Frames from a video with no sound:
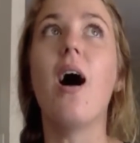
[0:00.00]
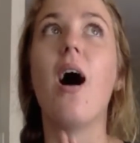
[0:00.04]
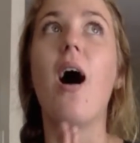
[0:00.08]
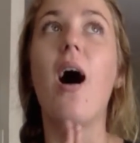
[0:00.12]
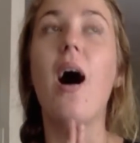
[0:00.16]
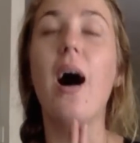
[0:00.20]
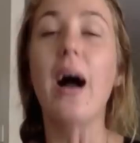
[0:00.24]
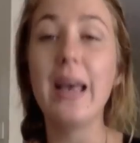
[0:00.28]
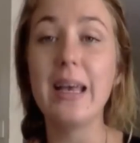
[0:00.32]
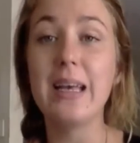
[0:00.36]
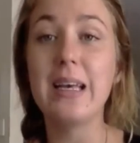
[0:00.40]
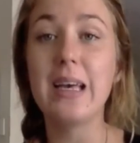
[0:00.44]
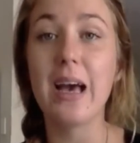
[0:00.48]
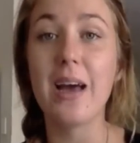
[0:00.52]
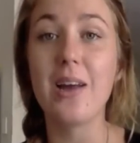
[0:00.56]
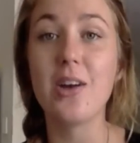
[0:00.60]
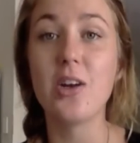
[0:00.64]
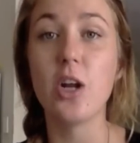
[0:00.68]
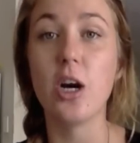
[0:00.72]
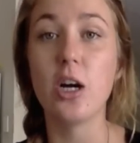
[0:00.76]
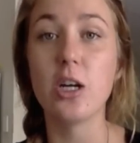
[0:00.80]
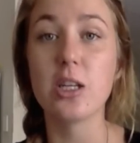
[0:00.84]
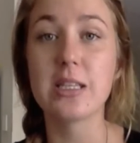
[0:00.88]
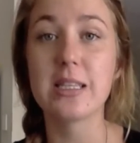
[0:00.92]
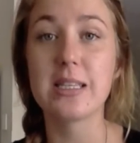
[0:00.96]
I
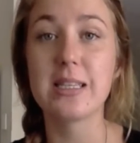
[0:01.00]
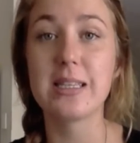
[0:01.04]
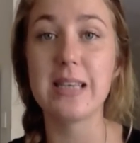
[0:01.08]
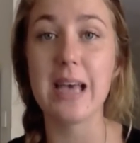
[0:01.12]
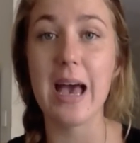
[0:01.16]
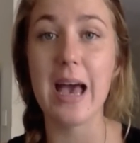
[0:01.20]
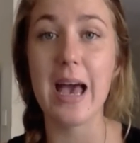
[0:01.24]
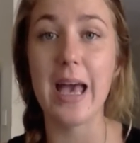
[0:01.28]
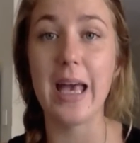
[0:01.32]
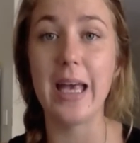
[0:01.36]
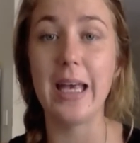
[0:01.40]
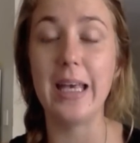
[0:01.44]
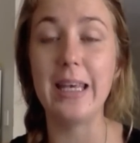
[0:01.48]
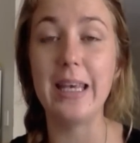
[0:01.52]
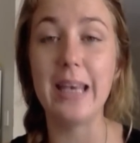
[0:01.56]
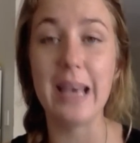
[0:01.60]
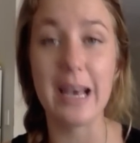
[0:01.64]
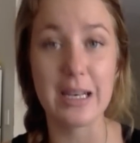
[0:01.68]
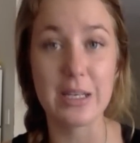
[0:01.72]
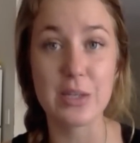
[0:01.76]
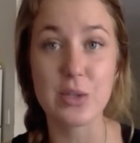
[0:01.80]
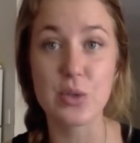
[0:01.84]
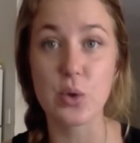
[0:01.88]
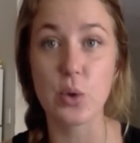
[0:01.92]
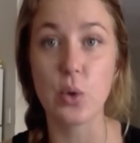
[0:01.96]
cannot say
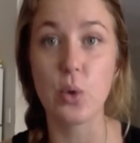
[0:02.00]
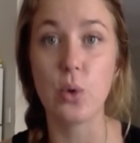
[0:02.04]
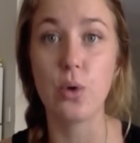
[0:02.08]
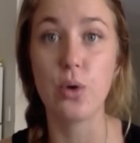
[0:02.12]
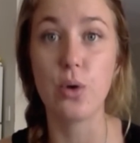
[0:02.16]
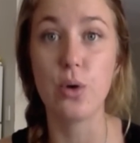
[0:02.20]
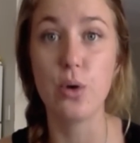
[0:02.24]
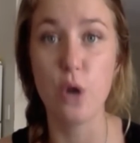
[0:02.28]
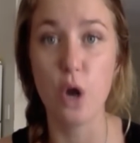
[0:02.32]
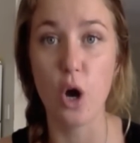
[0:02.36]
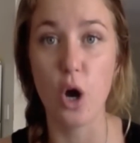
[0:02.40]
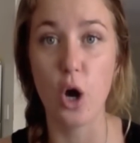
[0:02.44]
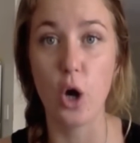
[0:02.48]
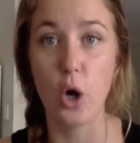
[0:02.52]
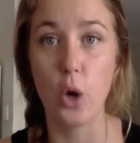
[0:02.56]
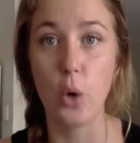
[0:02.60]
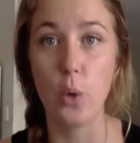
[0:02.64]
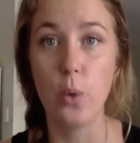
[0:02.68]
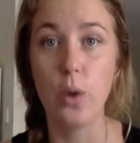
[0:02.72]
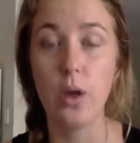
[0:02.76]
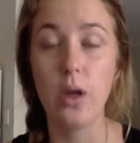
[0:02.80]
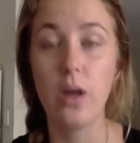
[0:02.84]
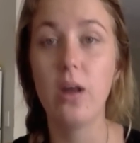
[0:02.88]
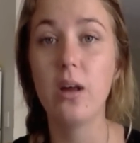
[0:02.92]
yes or no.